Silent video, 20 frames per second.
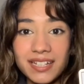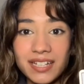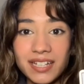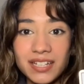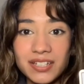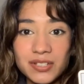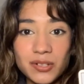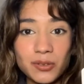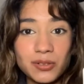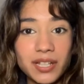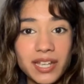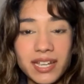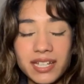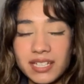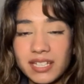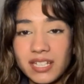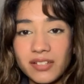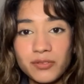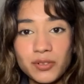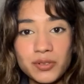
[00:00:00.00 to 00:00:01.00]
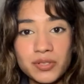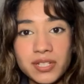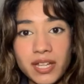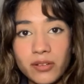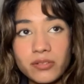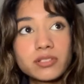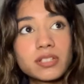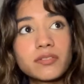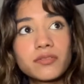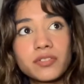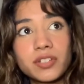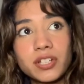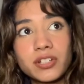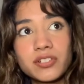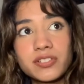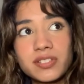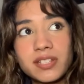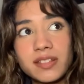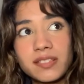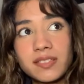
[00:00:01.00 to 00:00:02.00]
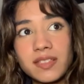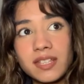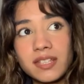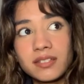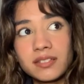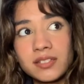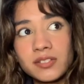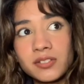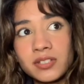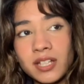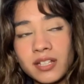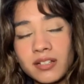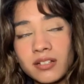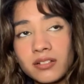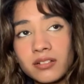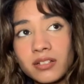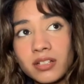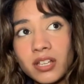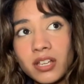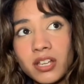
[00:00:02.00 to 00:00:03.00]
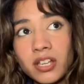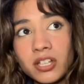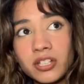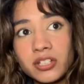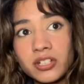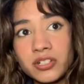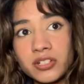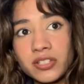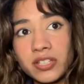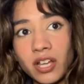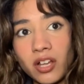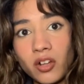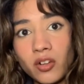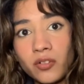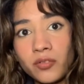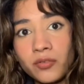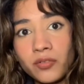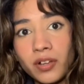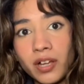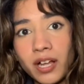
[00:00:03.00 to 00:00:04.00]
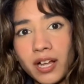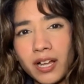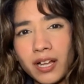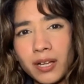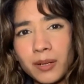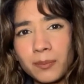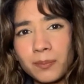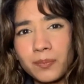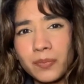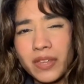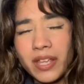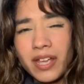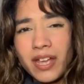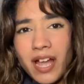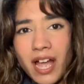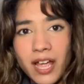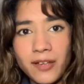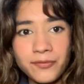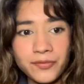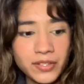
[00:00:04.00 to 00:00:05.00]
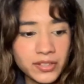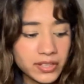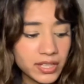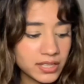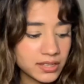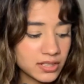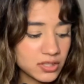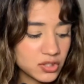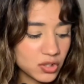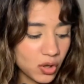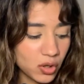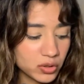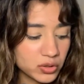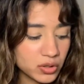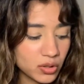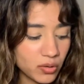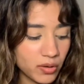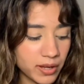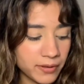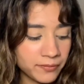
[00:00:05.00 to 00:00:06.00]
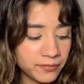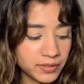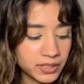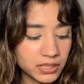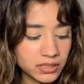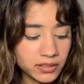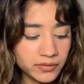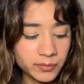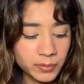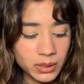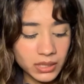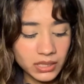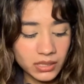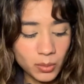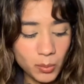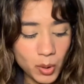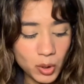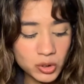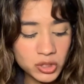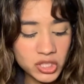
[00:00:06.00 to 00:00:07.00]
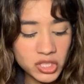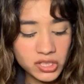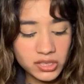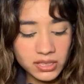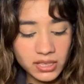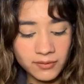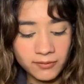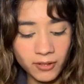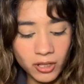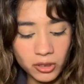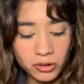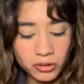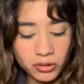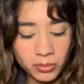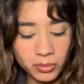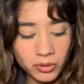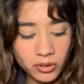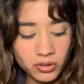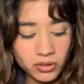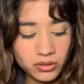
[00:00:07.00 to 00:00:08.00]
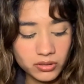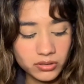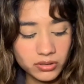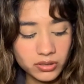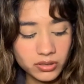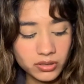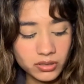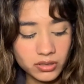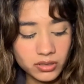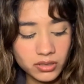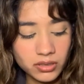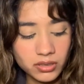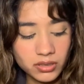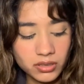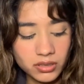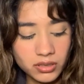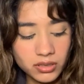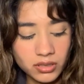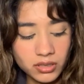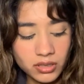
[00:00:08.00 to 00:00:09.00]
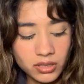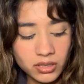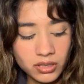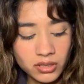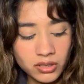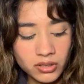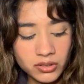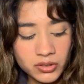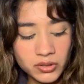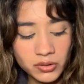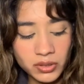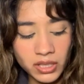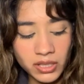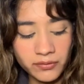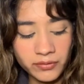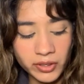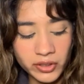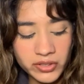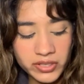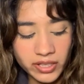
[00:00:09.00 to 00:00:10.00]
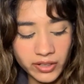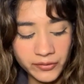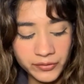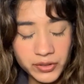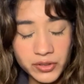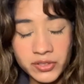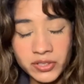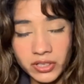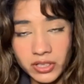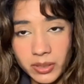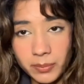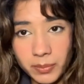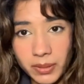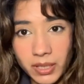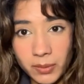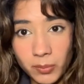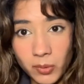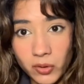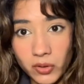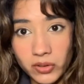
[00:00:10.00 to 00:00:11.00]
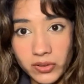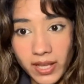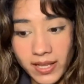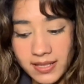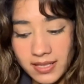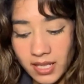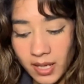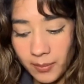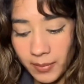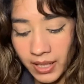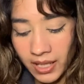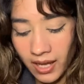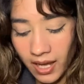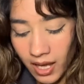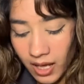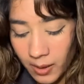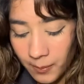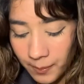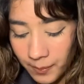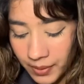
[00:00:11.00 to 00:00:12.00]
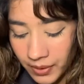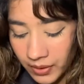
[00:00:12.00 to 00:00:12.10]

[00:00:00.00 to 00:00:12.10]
Don't let any of those doubts and fears and things you tell yourself. I feel like there's also a fear of being emotionally vulnerable to give yourself to certain people. That's coming up.